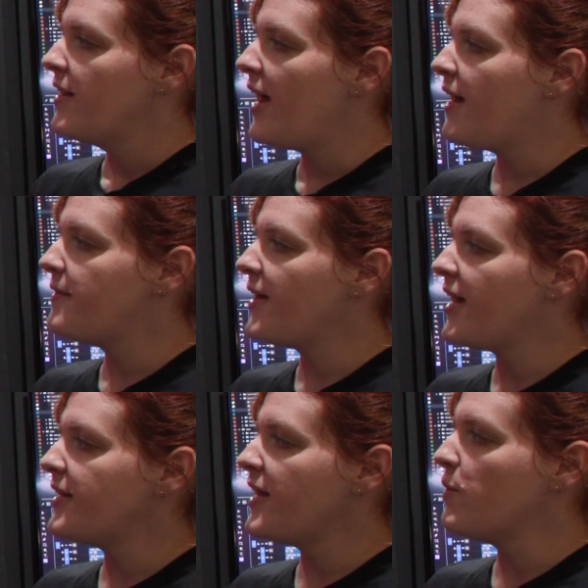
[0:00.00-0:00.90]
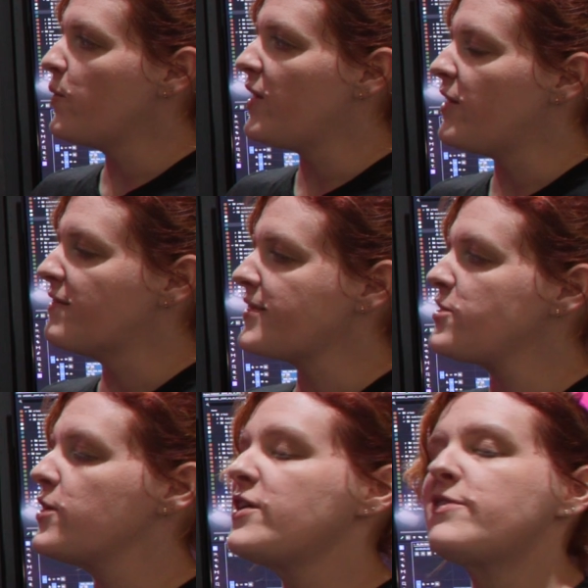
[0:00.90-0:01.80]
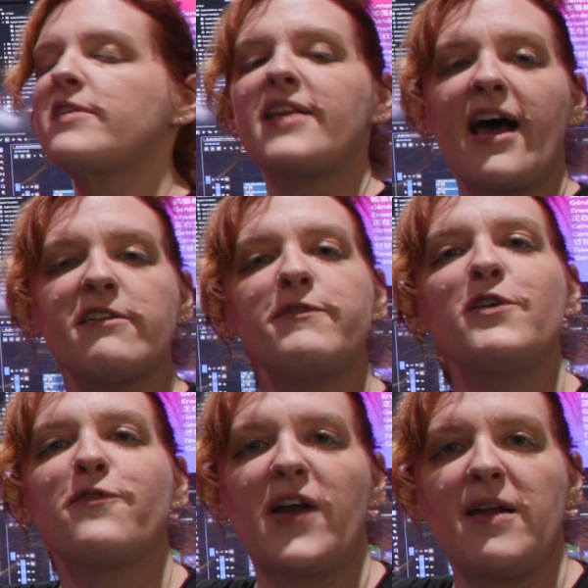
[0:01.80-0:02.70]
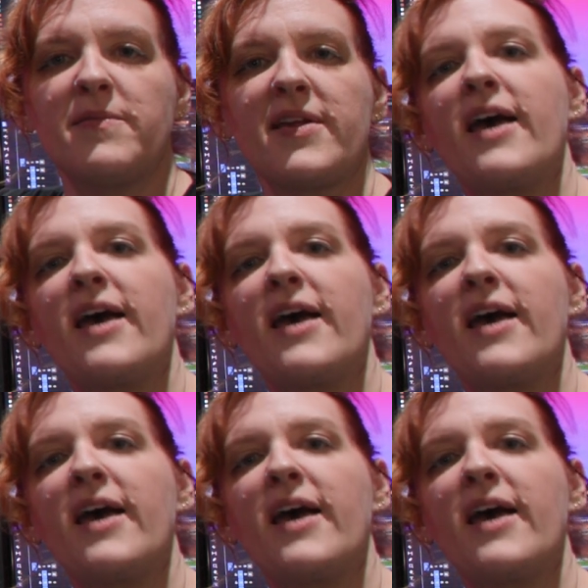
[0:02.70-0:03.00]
And then it will essentially use the last few frames